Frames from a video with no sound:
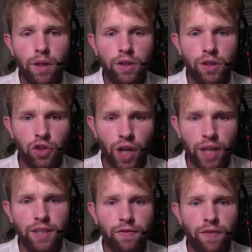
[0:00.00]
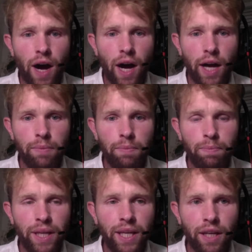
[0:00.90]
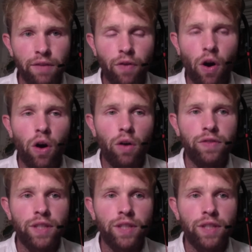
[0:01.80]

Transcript: to justify being involved